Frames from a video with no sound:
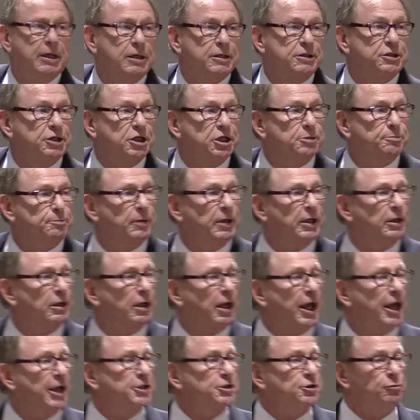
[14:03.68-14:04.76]
has just been
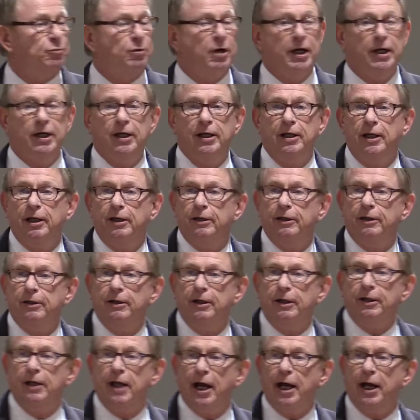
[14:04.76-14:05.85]
lacerated and
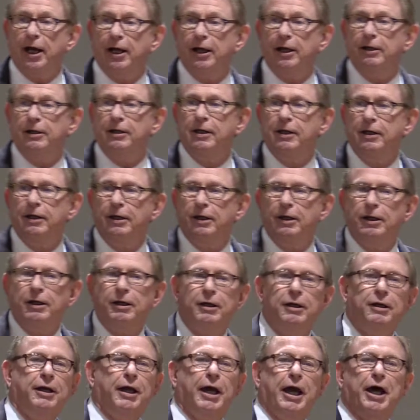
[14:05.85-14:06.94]
died,
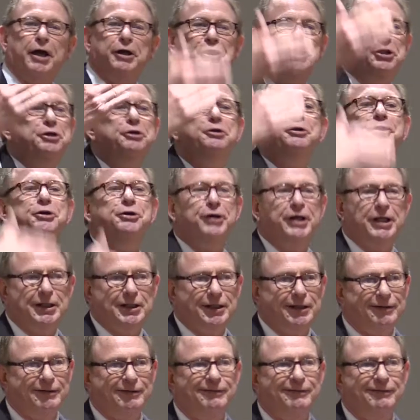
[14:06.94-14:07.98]
how do you do it?